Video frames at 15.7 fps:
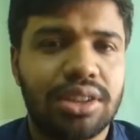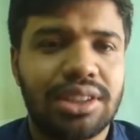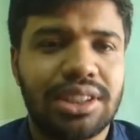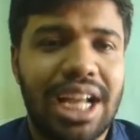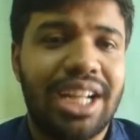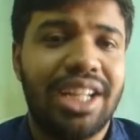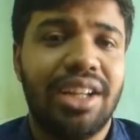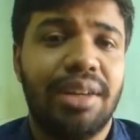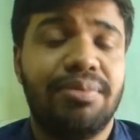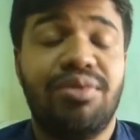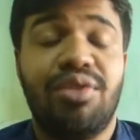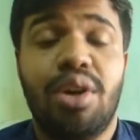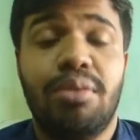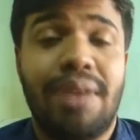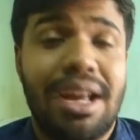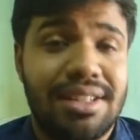standing up
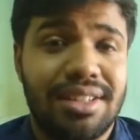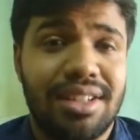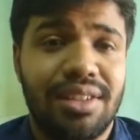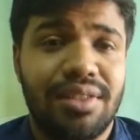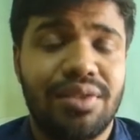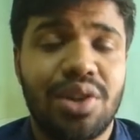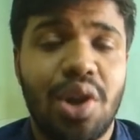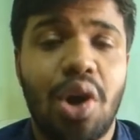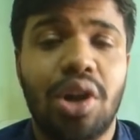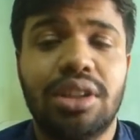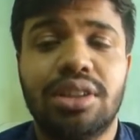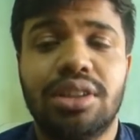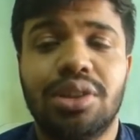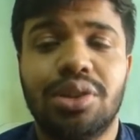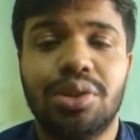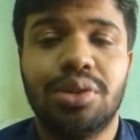for myself, not,
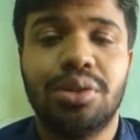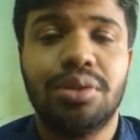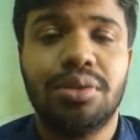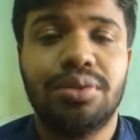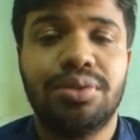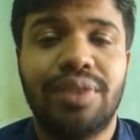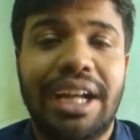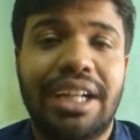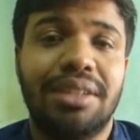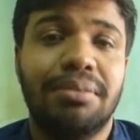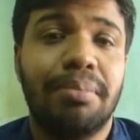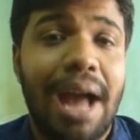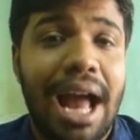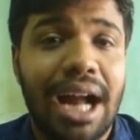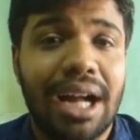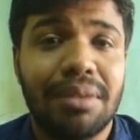you know, fighting
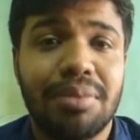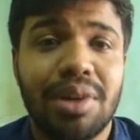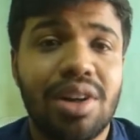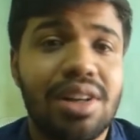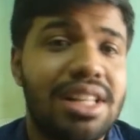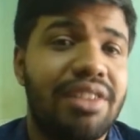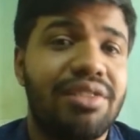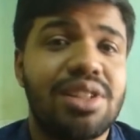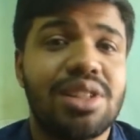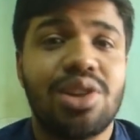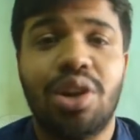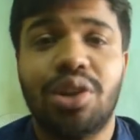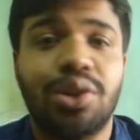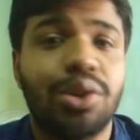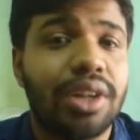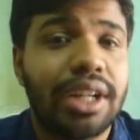back, because I was
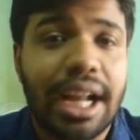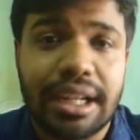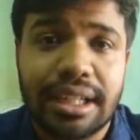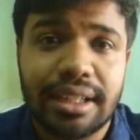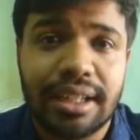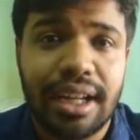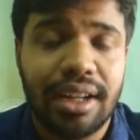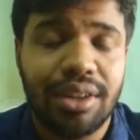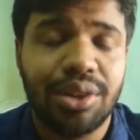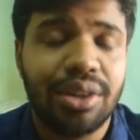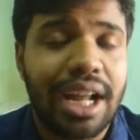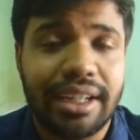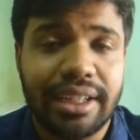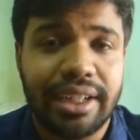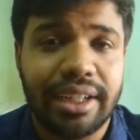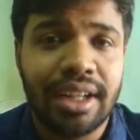not good
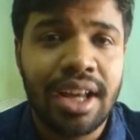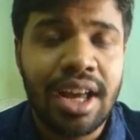at it.